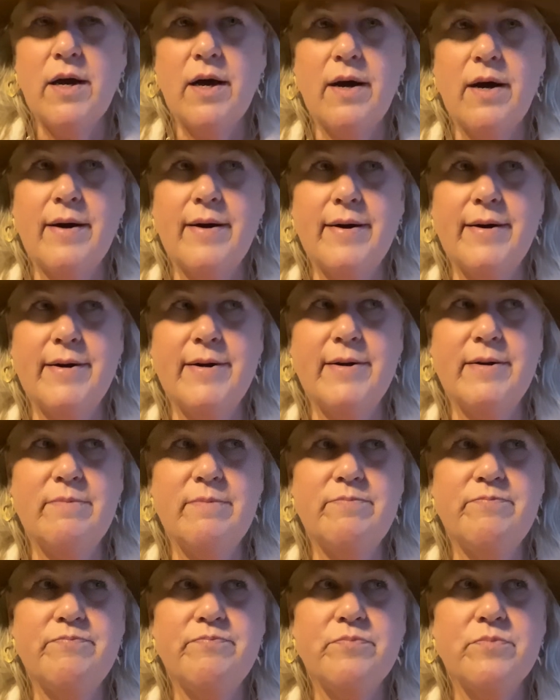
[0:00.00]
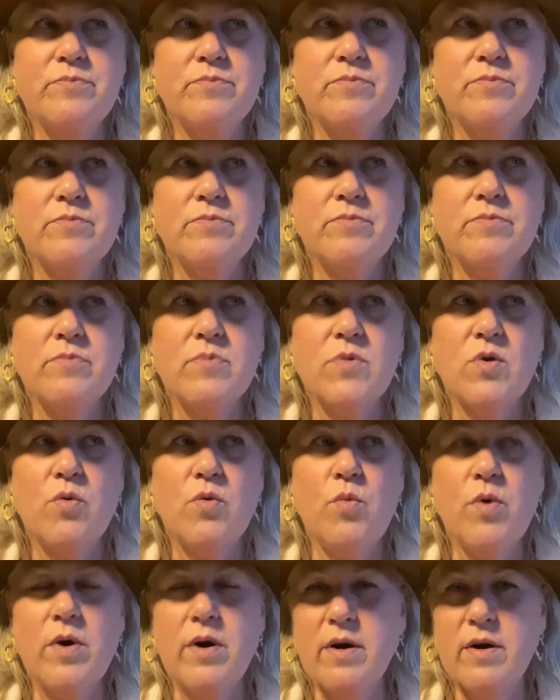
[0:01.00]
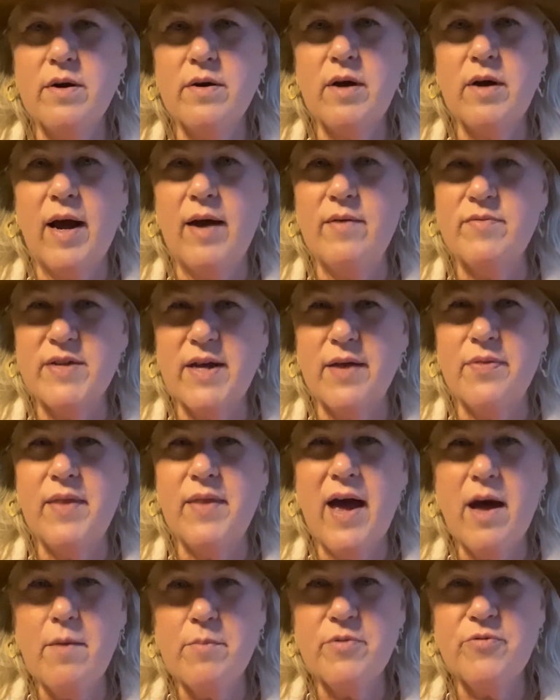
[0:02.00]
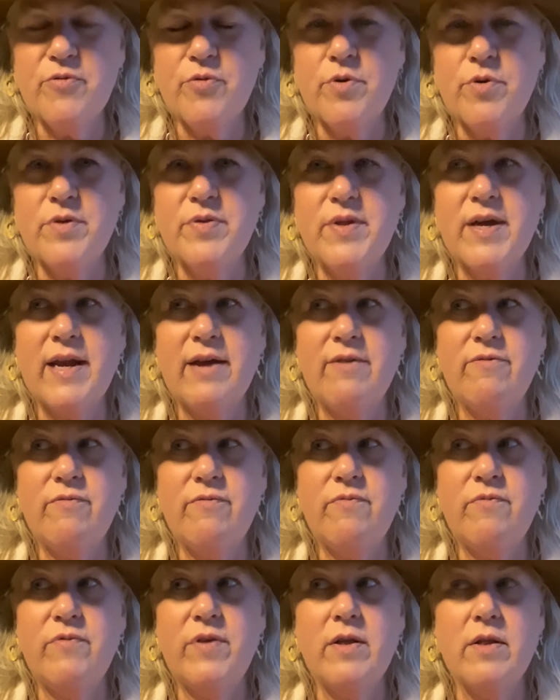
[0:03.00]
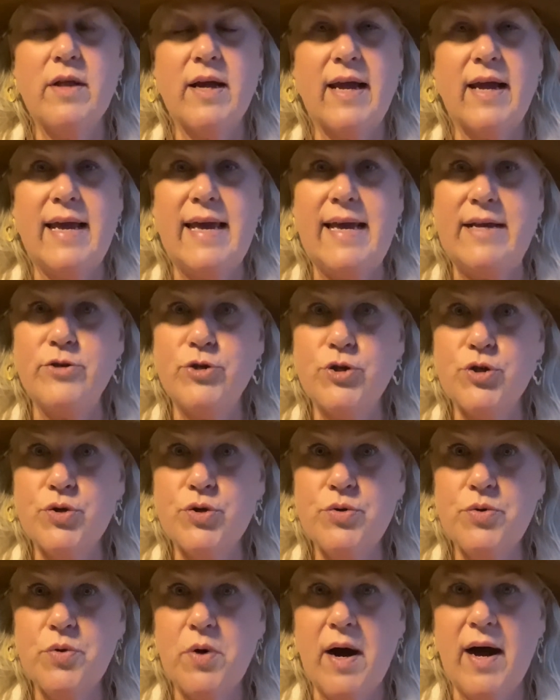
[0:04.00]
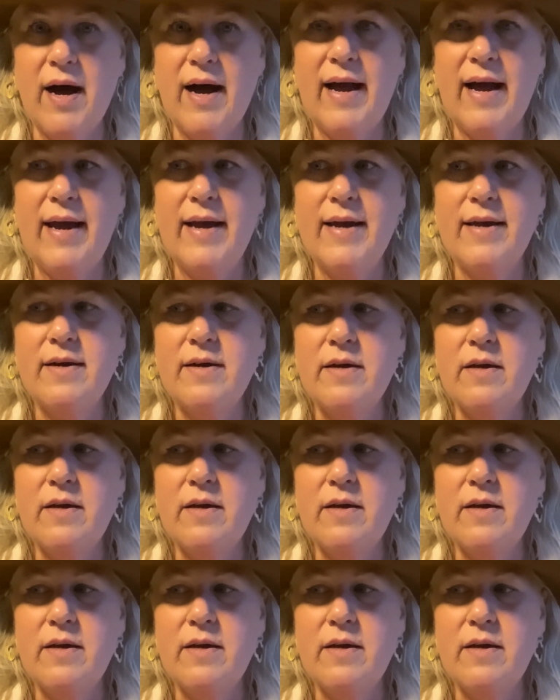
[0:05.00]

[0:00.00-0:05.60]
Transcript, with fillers: Um, where I've done that before and then I feel like I get too high